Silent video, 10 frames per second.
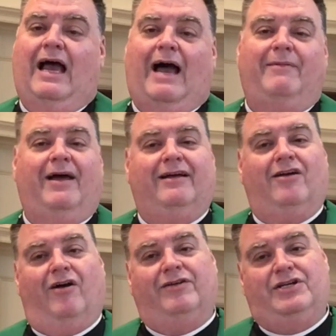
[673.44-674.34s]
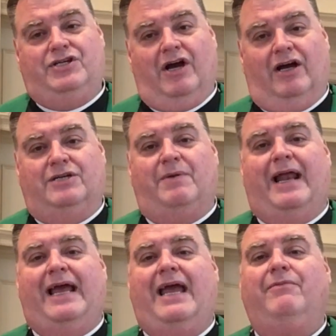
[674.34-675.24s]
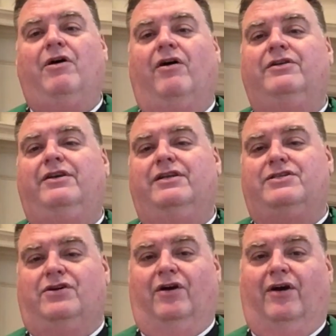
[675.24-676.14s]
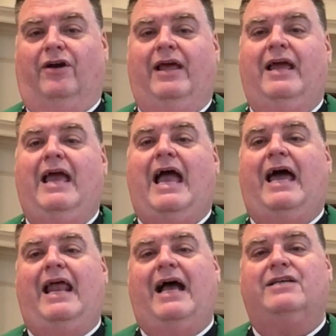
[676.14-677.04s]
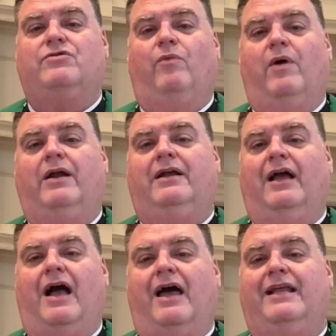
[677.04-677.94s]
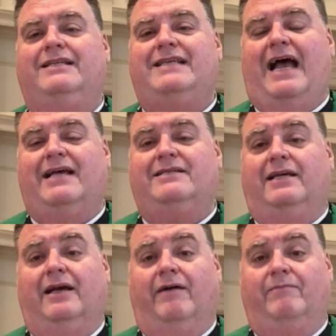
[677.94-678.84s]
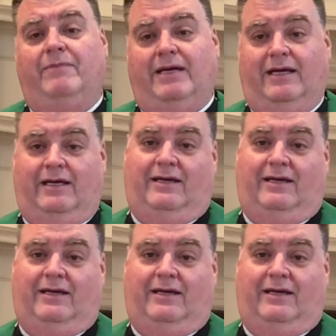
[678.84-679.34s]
I'm not called to judge, but I am called to discern and ask what God is asking of me.